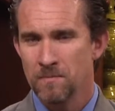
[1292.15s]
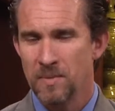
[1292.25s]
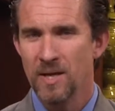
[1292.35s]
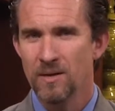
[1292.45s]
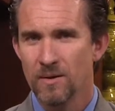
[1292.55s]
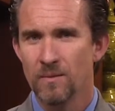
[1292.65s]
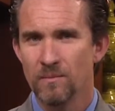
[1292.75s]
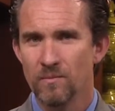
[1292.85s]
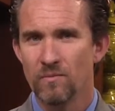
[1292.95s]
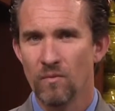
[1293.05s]
Peter
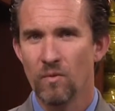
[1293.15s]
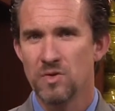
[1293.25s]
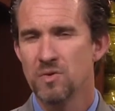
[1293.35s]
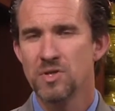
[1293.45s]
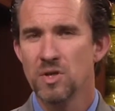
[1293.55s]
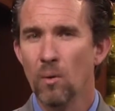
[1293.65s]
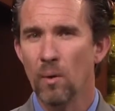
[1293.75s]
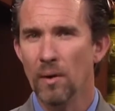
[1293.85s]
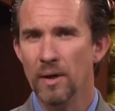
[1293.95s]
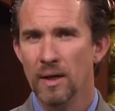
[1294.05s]
was
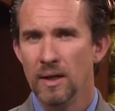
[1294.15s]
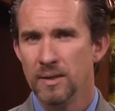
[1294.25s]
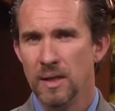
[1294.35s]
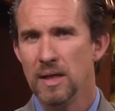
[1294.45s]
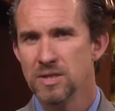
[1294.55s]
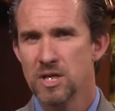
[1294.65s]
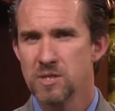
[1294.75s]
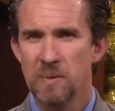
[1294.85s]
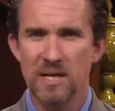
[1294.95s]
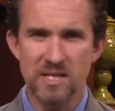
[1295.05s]
restored, not
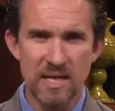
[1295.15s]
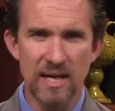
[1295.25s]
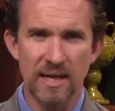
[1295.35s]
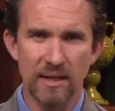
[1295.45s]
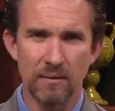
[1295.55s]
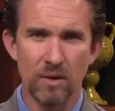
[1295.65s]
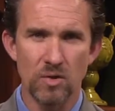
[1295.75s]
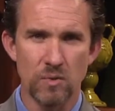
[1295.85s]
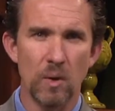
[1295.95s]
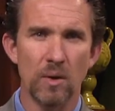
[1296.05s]
just by saying
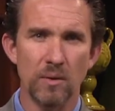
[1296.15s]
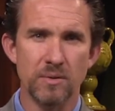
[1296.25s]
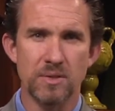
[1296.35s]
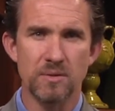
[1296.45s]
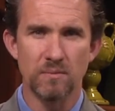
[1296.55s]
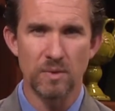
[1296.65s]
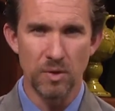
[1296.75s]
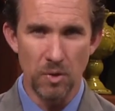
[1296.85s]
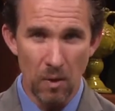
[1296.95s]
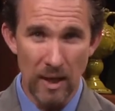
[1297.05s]
those words,
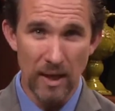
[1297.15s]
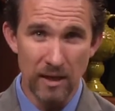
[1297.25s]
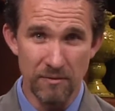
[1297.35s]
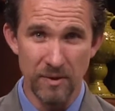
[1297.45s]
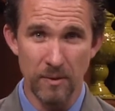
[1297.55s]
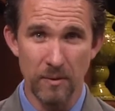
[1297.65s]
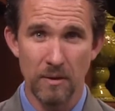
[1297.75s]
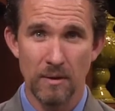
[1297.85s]
You know I love you,